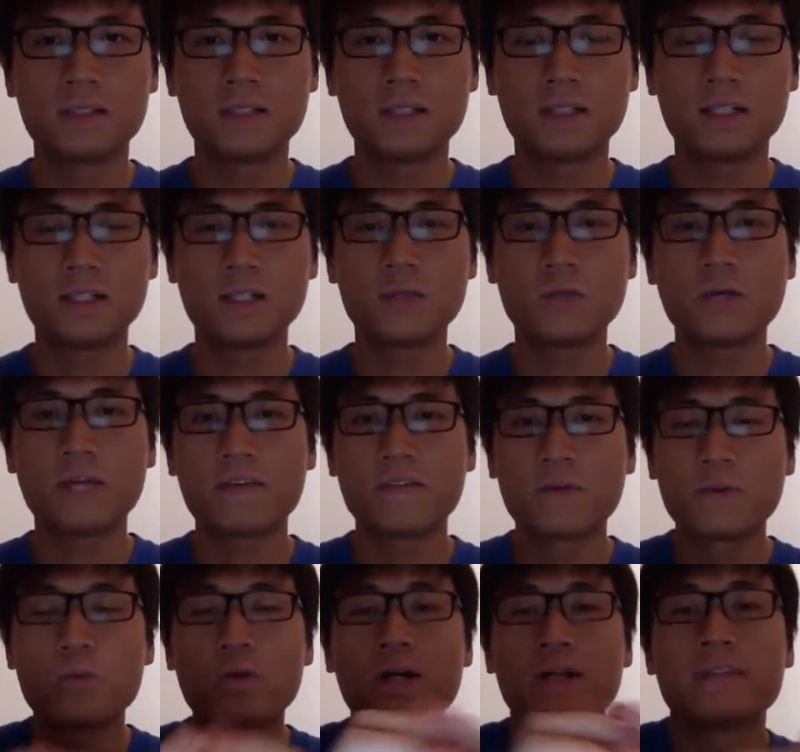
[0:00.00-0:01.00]
Hello
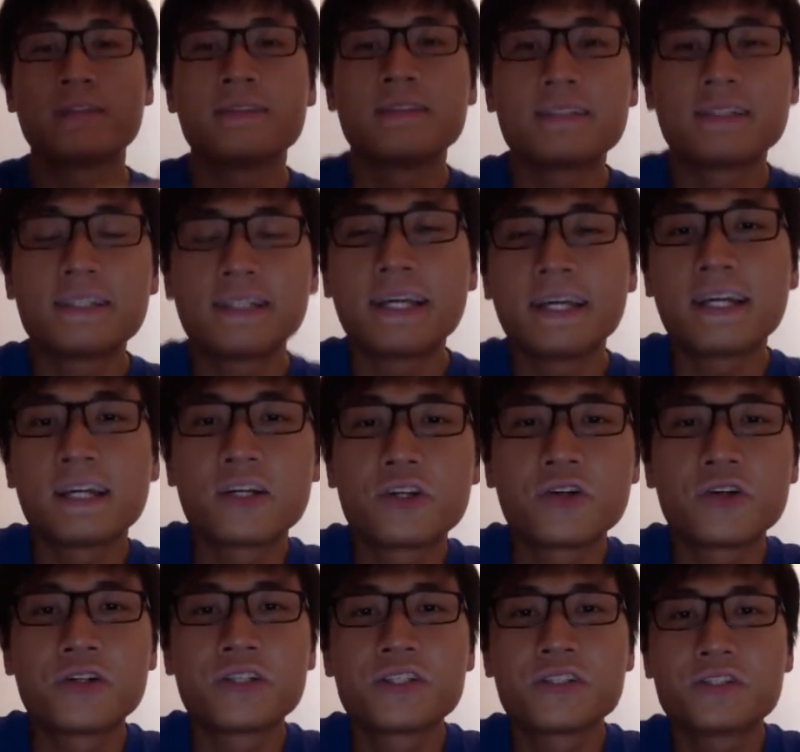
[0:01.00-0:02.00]
everyone, today I'm
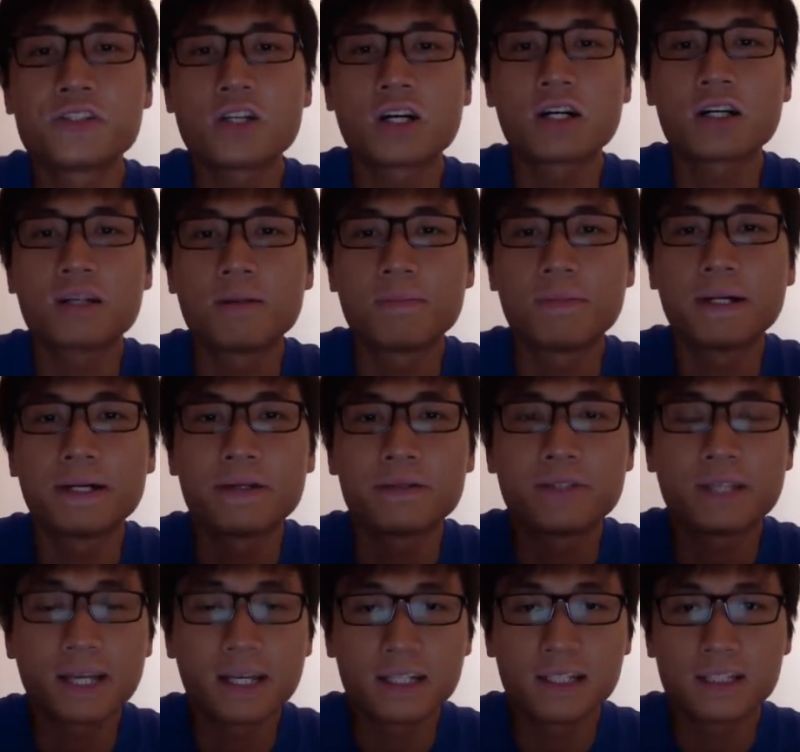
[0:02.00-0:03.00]
going to talk about
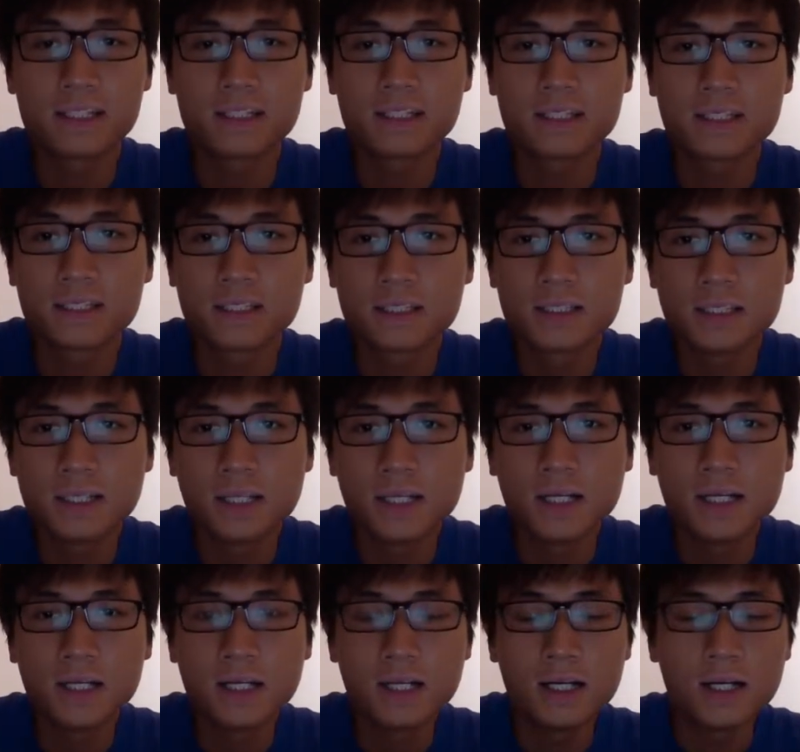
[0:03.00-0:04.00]
tennis.
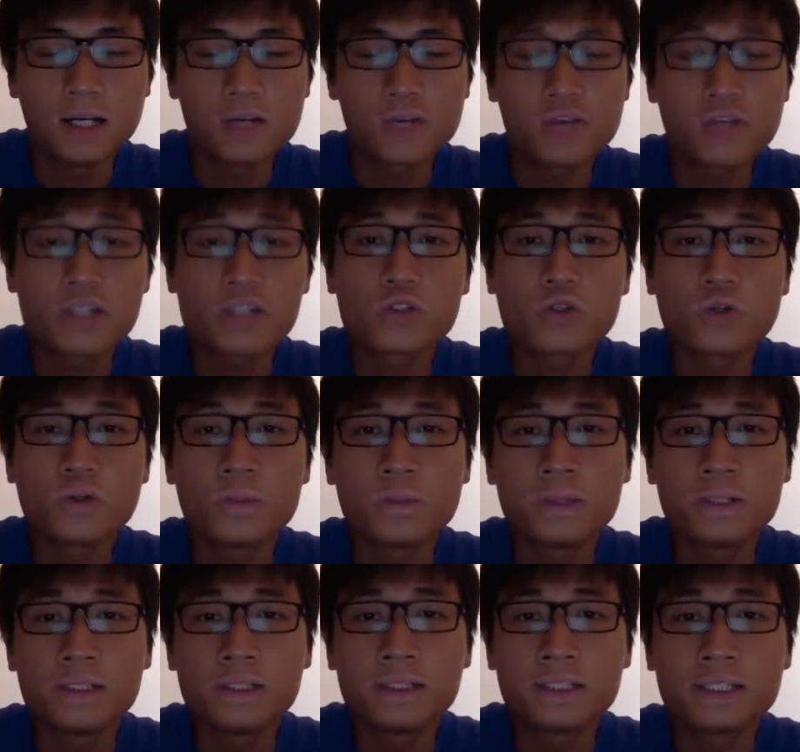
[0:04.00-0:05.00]
French
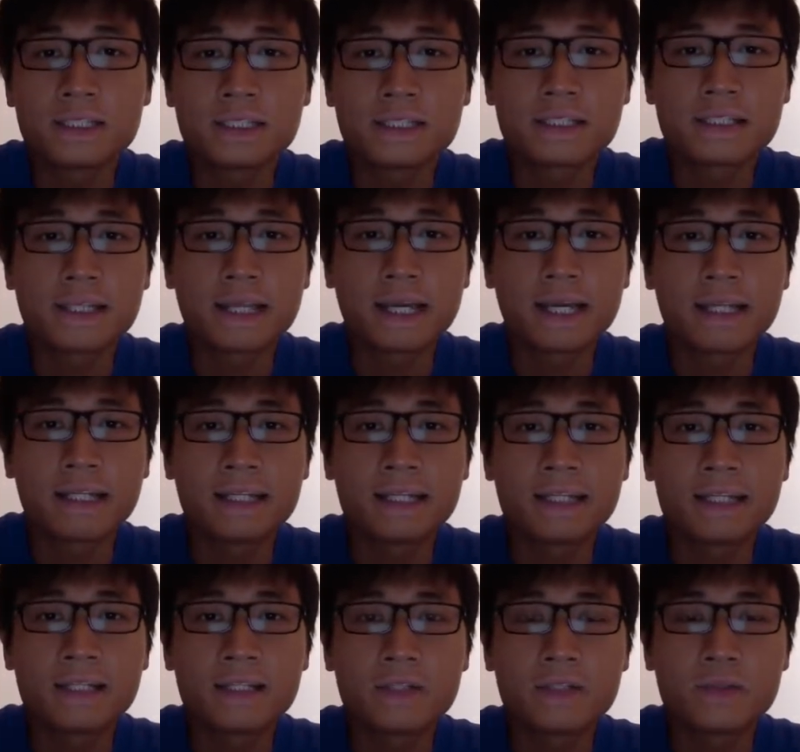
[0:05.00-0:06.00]
Open just ended
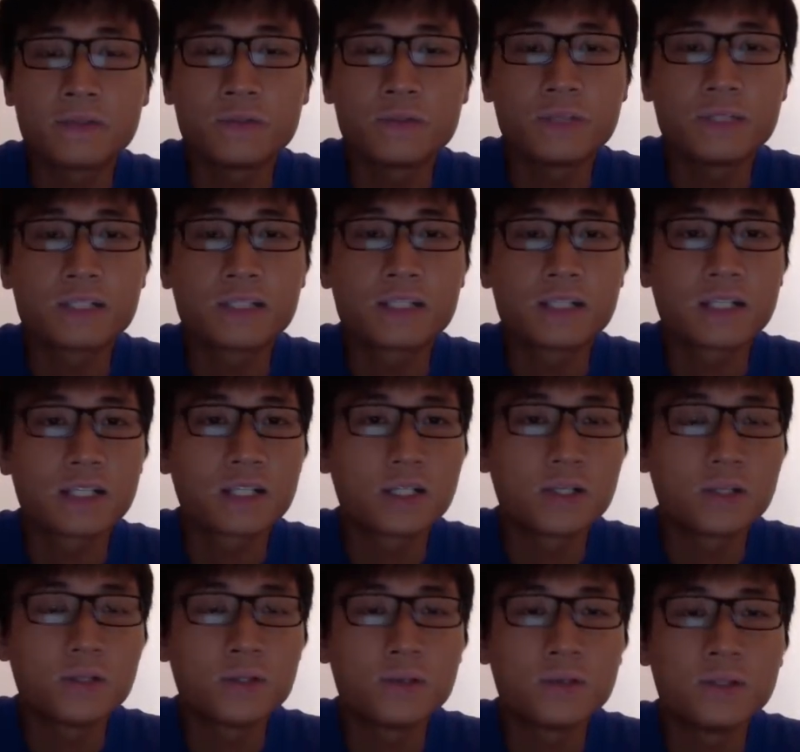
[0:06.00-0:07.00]
2 weeks
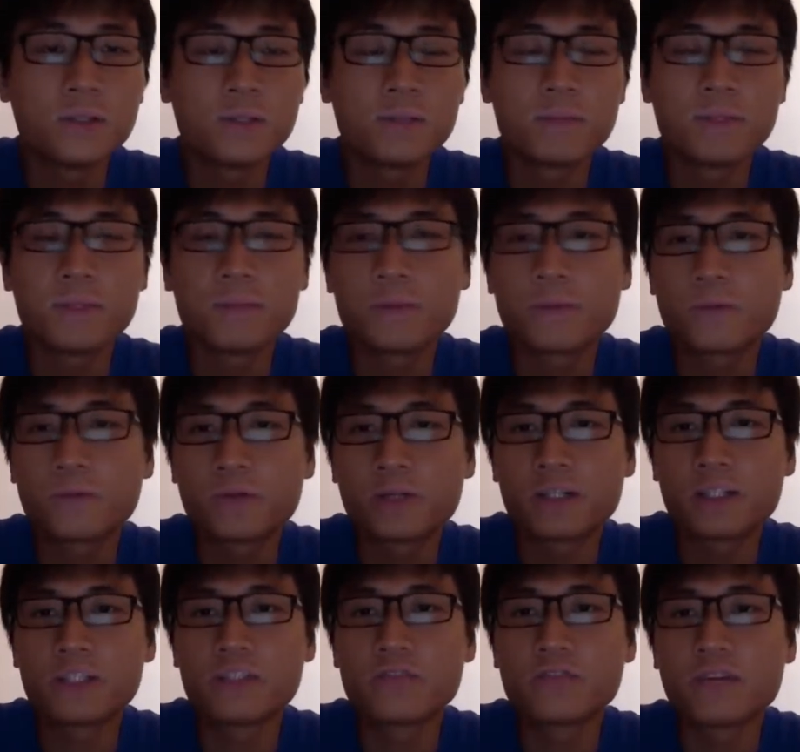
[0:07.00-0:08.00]
ago. People were
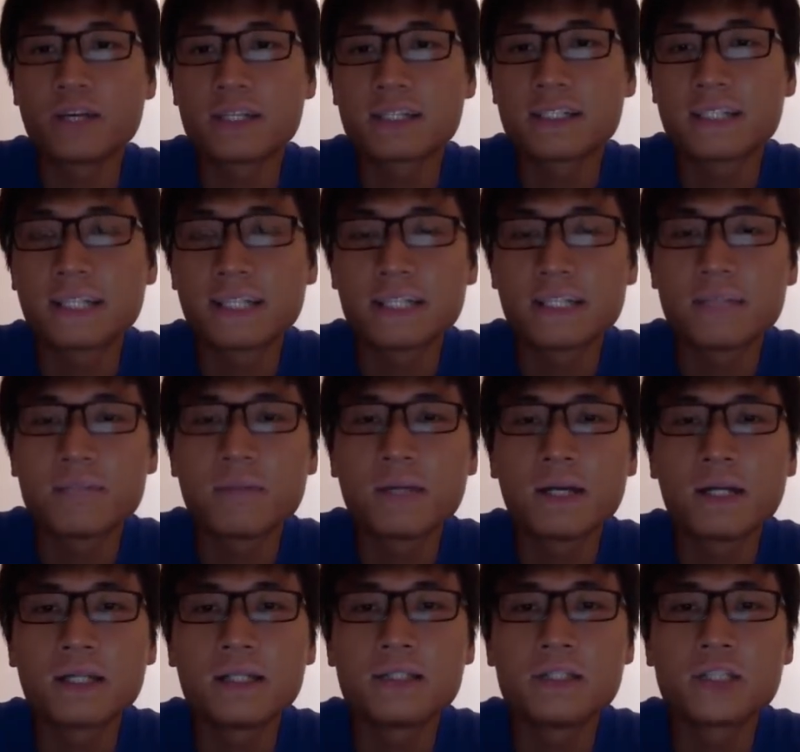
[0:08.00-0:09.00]
fascinated by
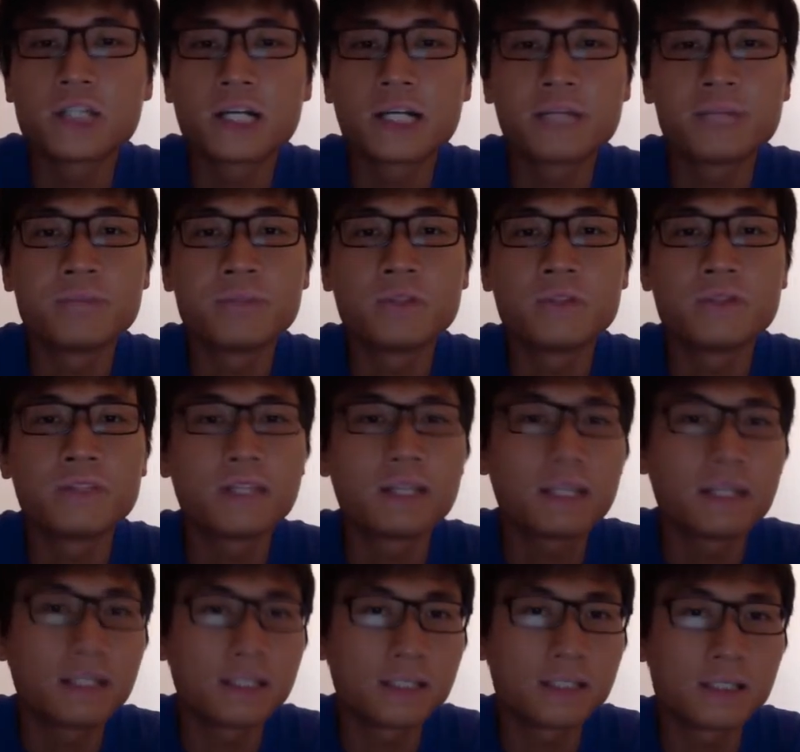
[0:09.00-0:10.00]
the charm of
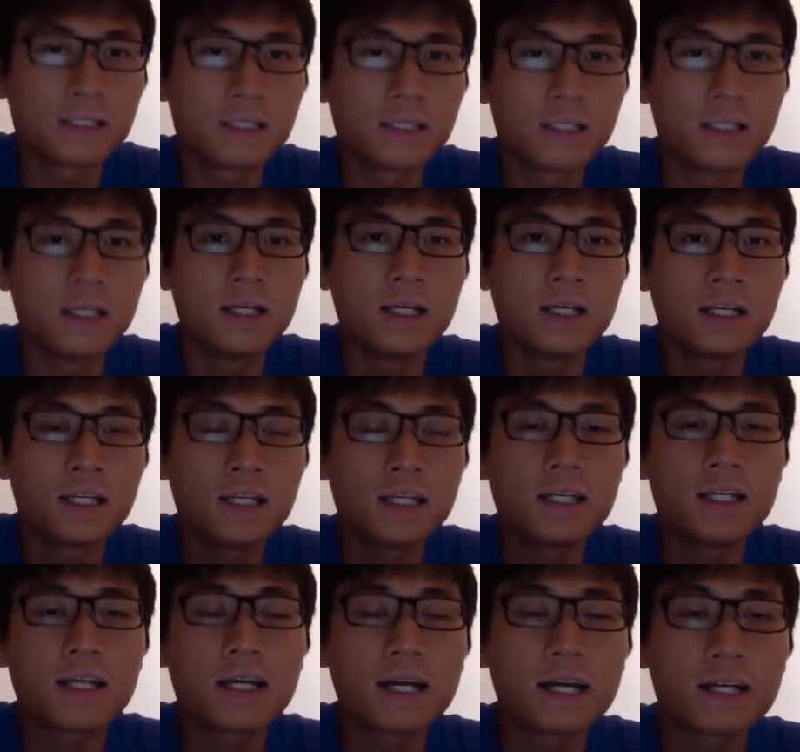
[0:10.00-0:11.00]
tennis.
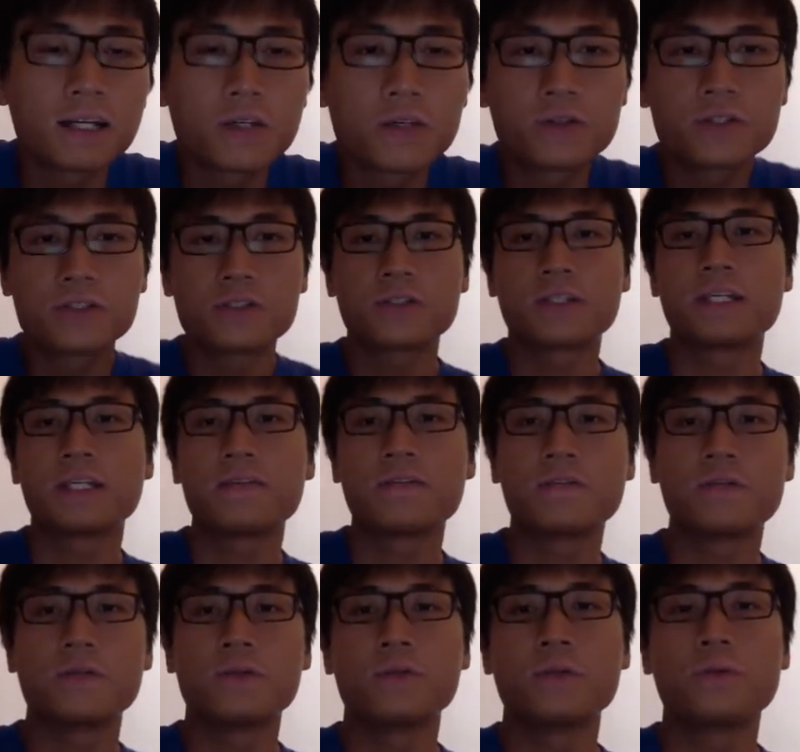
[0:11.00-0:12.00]
Here I'm going to give
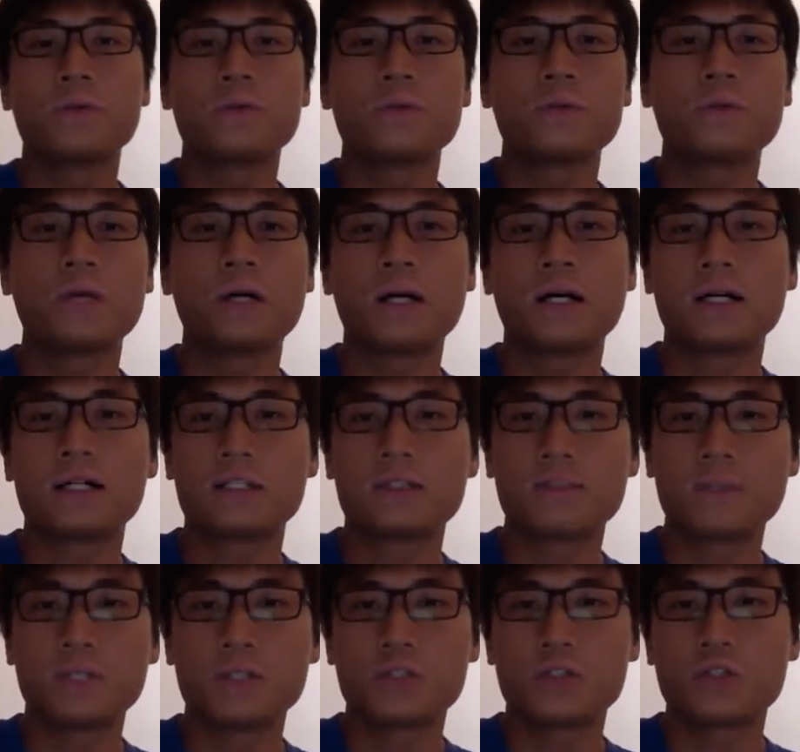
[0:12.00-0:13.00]
you a
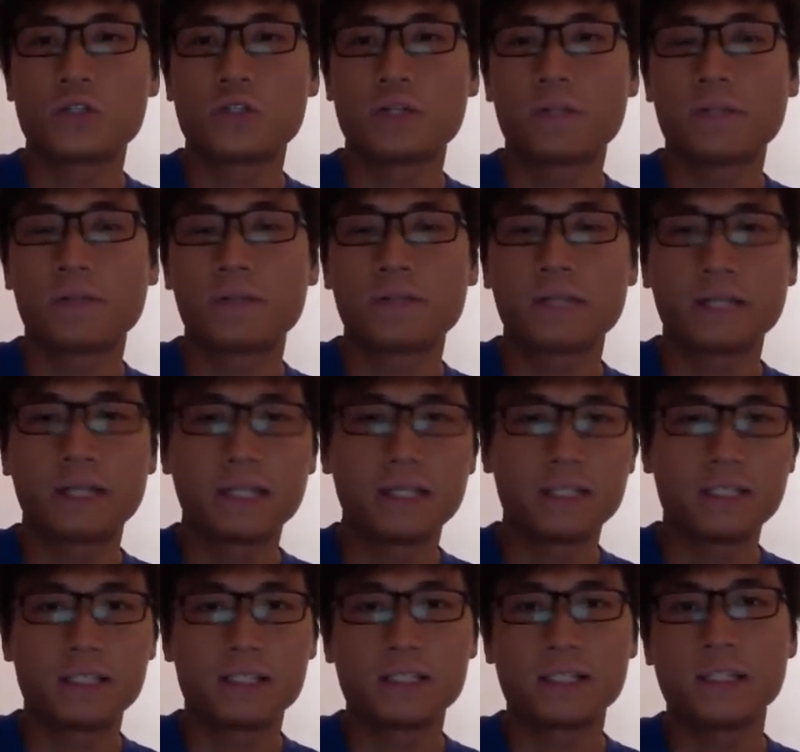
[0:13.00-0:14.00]
speech about
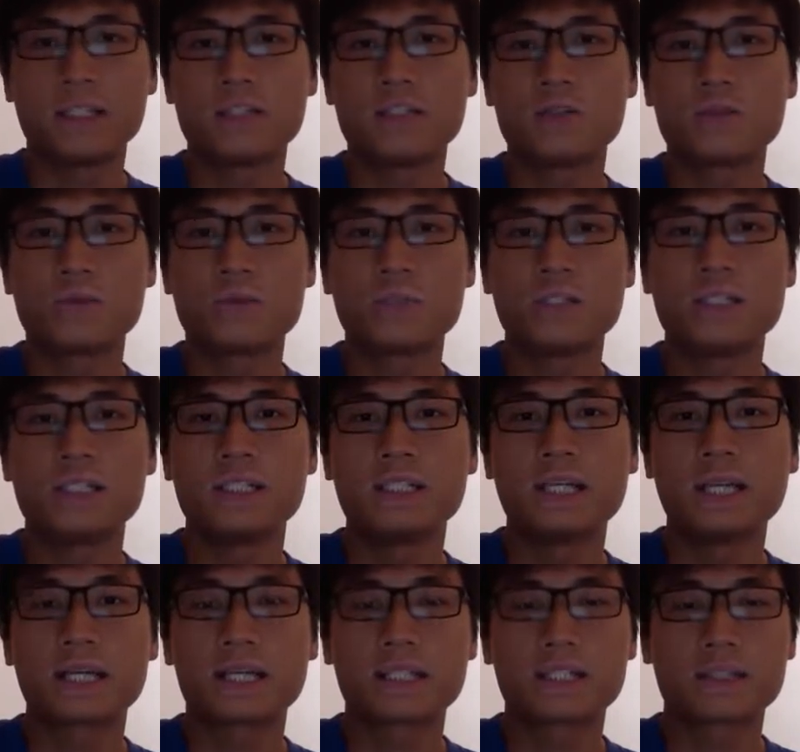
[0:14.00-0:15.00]
tennis in three
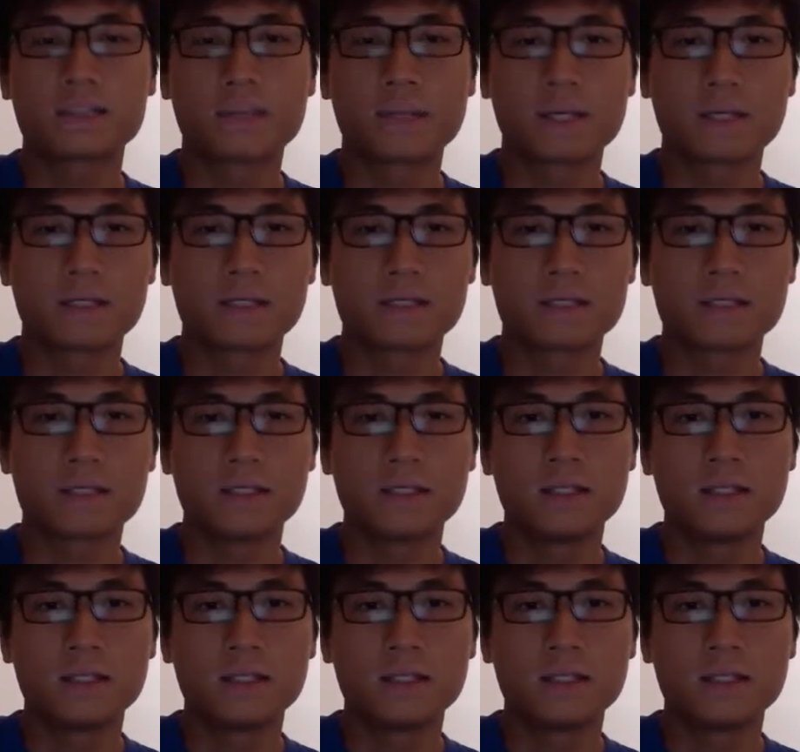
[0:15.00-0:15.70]
aspects: